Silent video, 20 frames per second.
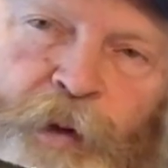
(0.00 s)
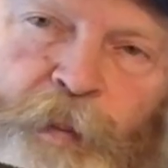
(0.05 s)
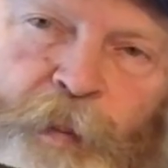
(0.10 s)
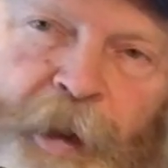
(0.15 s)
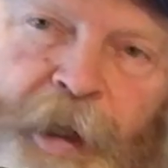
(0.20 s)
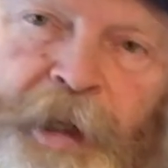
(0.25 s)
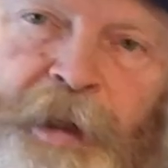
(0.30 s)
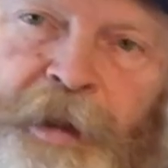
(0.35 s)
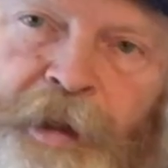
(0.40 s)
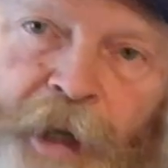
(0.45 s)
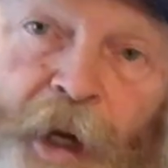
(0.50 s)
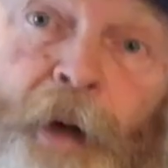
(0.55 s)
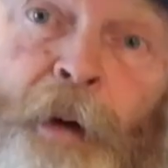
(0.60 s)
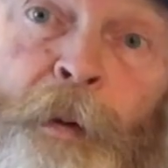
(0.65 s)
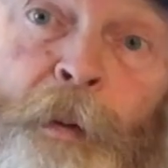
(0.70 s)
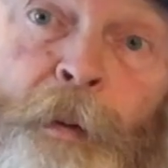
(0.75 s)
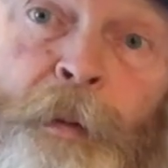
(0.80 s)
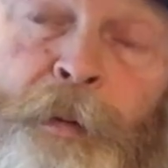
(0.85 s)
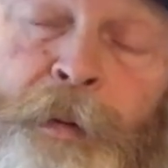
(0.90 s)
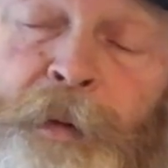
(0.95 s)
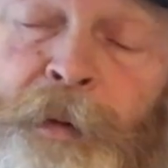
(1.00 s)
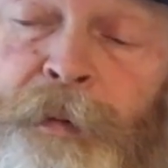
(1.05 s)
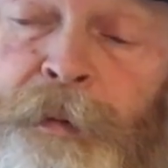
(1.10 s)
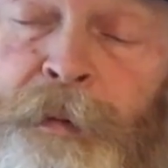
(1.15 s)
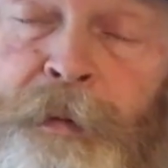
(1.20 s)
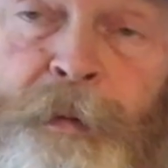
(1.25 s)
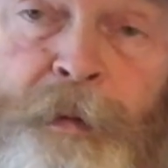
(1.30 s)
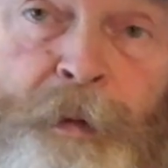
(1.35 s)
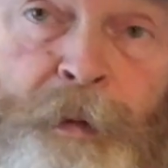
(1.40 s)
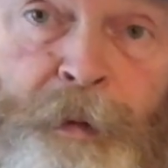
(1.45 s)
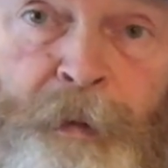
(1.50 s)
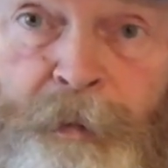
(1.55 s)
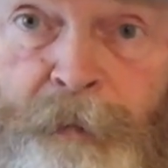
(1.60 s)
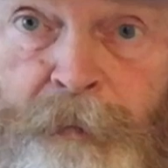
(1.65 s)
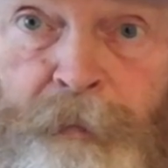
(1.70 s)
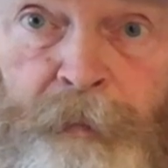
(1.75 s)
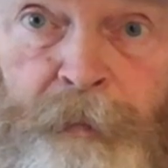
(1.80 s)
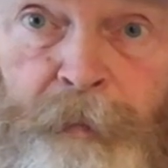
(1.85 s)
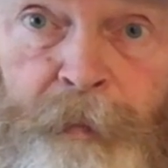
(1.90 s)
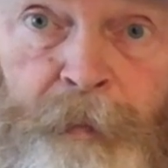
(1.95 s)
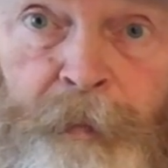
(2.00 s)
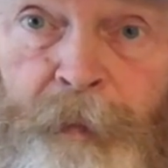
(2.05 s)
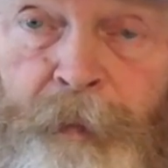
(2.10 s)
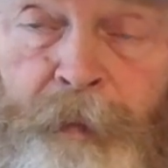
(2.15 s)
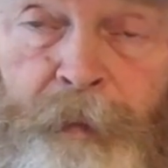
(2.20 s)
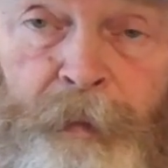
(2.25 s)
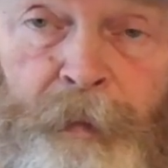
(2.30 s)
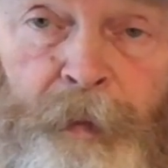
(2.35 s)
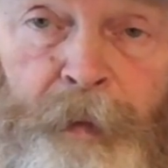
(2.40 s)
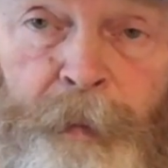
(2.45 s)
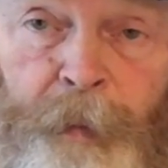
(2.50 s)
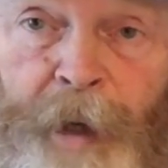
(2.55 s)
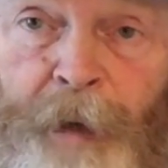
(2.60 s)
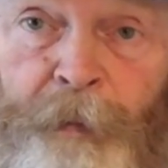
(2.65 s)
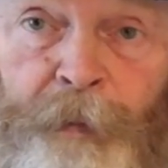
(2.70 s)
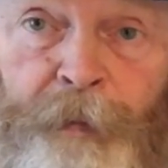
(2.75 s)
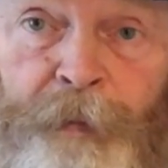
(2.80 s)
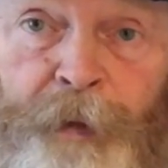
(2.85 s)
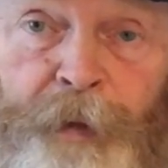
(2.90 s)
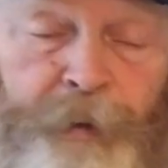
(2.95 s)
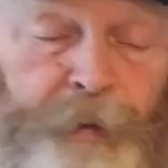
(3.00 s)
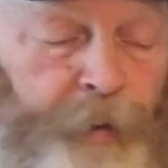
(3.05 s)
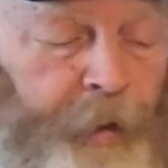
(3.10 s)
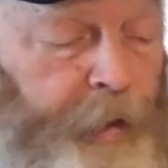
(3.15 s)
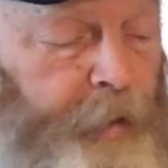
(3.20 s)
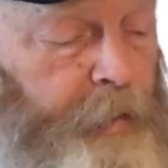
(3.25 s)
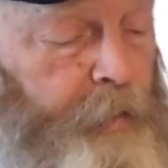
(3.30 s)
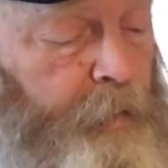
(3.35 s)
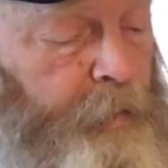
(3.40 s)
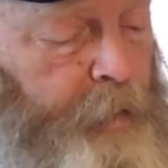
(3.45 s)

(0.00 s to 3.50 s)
meat goes, in my refrigerator.